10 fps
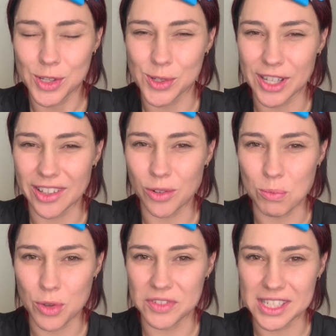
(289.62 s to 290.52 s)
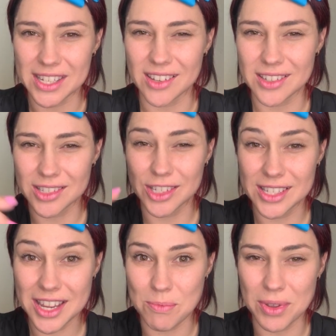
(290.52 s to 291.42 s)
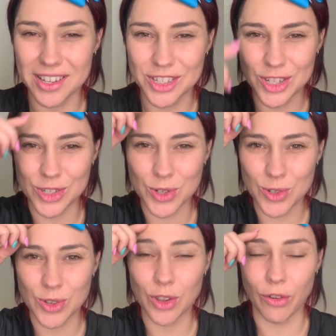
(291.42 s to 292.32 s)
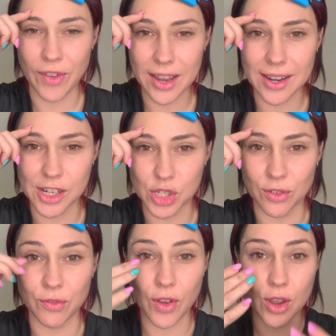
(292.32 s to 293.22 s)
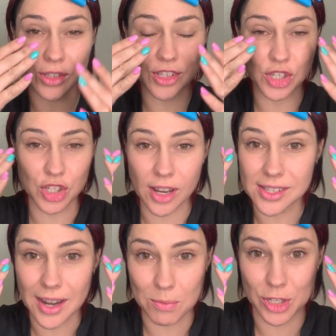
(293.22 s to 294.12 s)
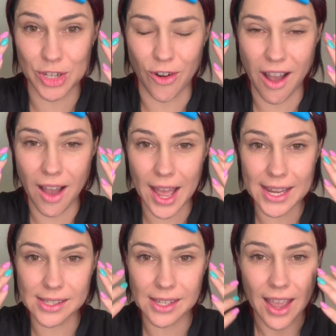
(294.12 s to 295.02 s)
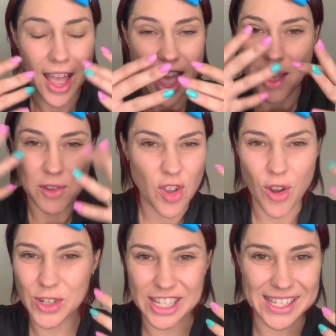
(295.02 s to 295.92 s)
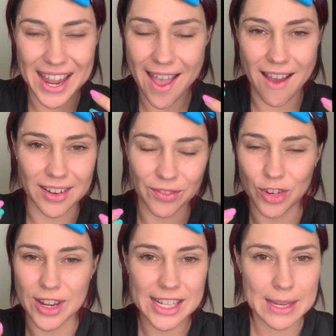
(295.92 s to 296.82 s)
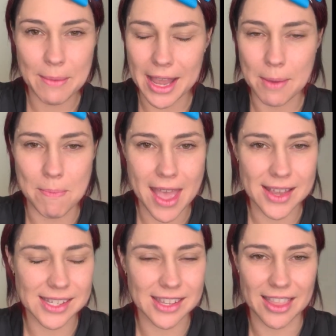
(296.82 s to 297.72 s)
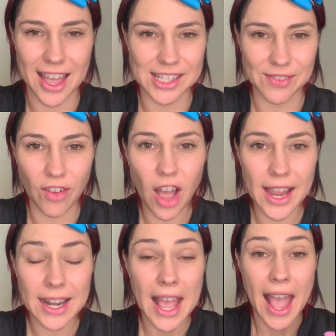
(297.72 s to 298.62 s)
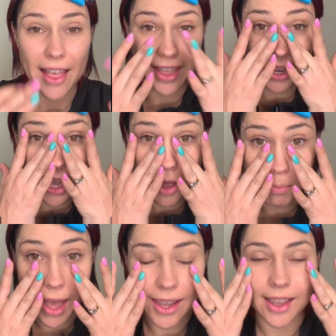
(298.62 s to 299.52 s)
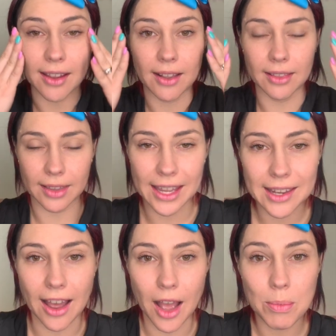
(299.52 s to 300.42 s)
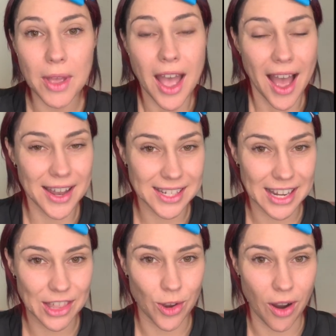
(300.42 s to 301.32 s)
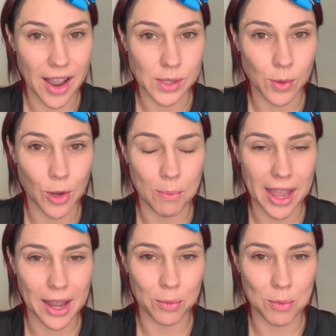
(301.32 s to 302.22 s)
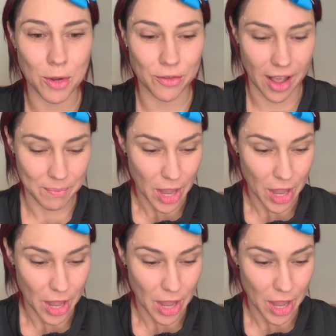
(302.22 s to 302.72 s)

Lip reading: So it's a little movie tip to do your foundation first, just up to your eyes. Go to town. If you need to make a mess, that's fine. And then come back and clean up underneath your eyes with your makeup remover.